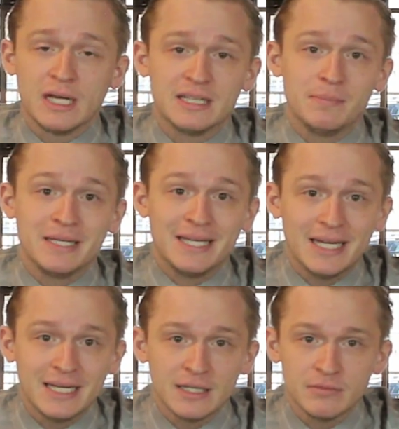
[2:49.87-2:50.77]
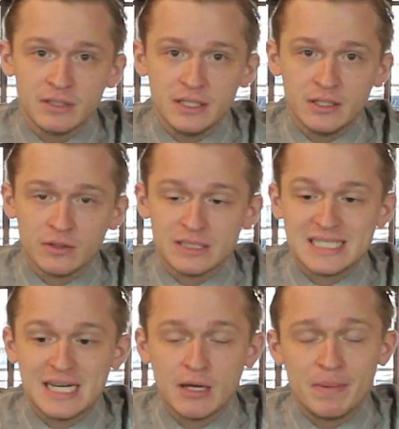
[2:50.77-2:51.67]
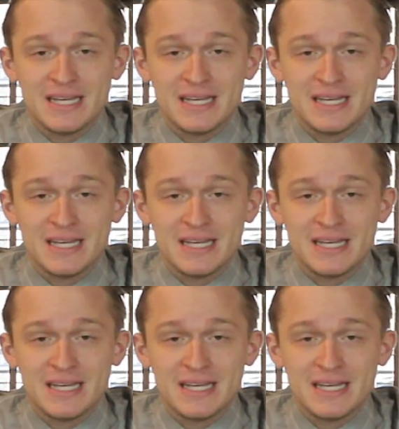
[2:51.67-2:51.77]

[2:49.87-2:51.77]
at the beginning of the year, set up